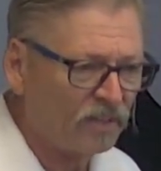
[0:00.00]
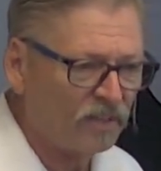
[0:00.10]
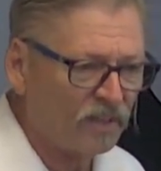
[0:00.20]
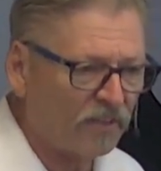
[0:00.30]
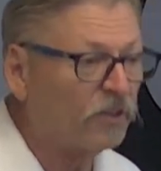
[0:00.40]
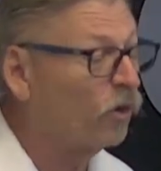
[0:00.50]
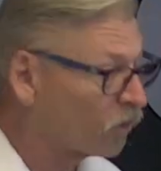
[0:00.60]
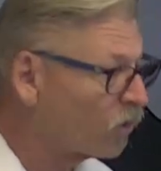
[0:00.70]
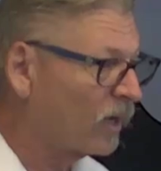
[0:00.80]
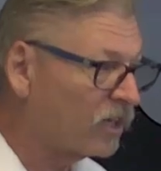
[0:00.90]
And then your
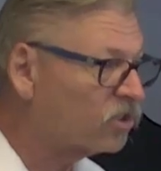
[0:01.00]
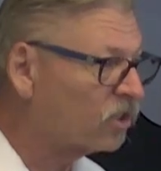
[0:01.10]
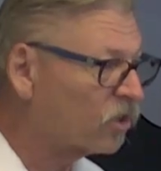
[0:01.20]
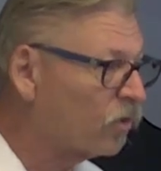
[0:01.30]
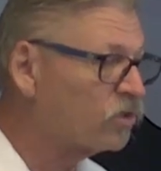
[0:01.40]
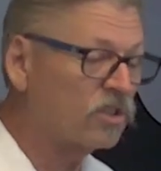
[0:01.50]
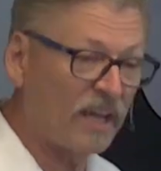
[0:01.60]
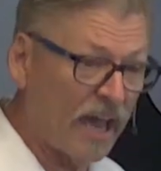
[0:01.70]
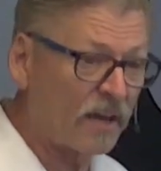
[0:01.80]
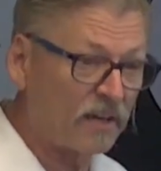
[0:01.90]

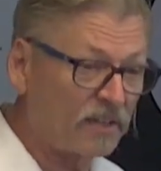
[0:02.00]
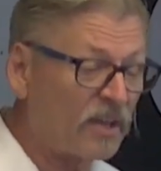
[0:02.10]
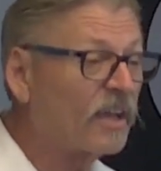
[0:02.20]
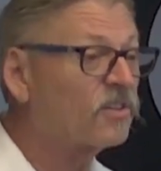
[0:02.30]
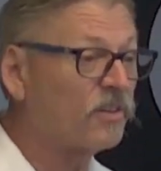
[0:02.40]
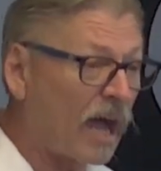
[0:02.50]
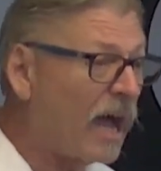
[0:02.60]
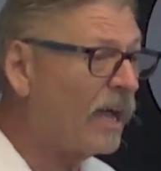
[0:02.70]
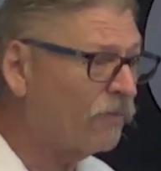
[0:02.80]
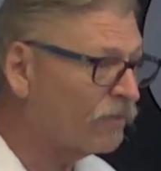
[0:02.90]
Christianity takes a
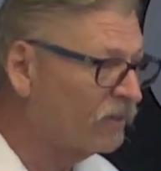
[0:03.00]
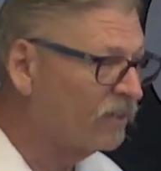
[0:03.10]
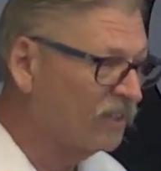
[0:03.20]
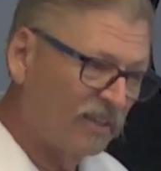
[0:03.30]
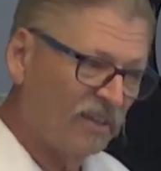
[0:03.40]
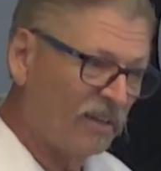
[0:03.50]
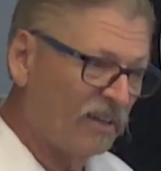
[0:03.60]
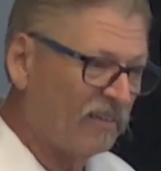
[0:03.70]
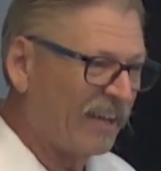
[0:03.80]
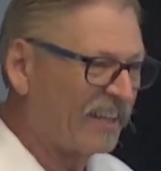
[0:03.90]
dive
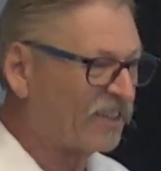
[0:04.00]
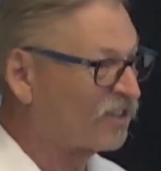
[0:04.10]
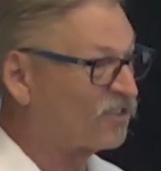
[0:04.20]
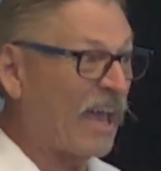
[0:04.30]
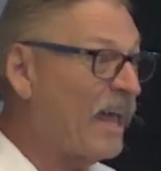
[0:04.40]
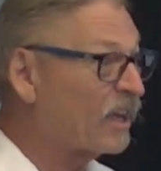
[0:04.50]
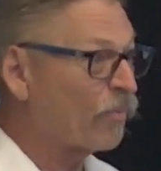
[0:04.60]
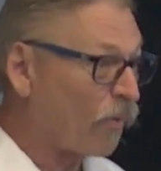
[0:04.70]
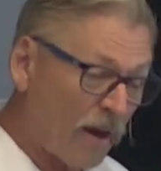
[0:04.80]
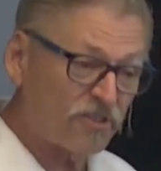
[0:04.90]
and the satanic
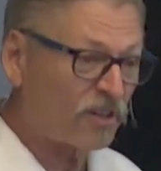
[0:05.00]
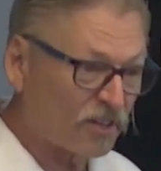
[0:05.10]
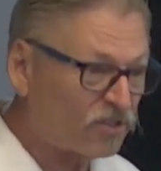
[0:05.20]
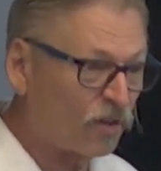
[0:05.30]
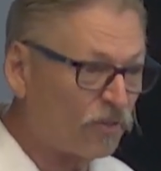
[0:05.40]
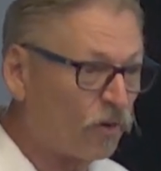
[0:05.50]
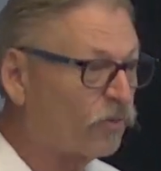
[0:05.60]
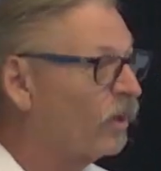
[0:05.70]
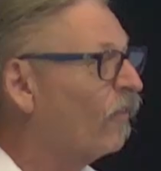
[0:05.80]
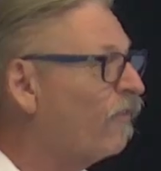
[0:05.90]
process of your
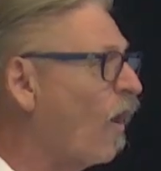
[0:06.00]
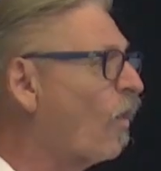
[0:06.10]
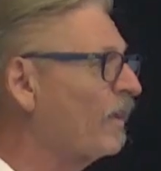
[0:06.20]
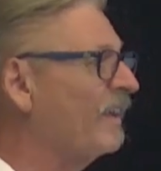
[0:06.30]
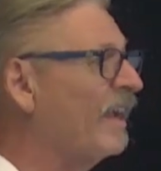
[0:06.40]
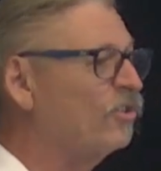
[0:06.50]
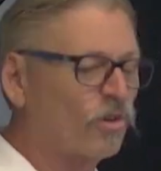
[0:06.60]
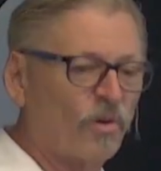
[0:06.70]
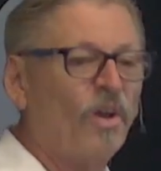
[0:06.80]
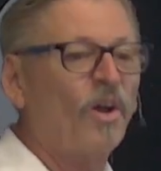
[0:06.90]
fallen
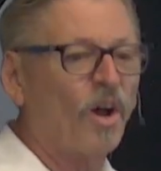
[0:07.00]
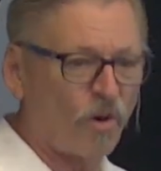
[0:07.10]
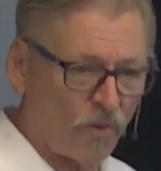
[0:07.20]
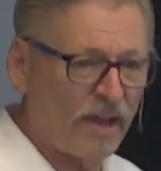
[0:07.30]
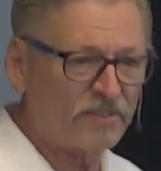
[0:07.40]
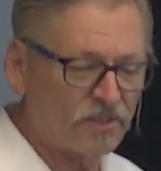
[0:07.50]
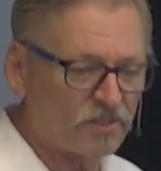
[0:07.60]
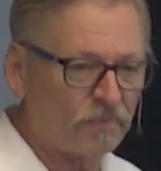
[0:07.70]
nature arises.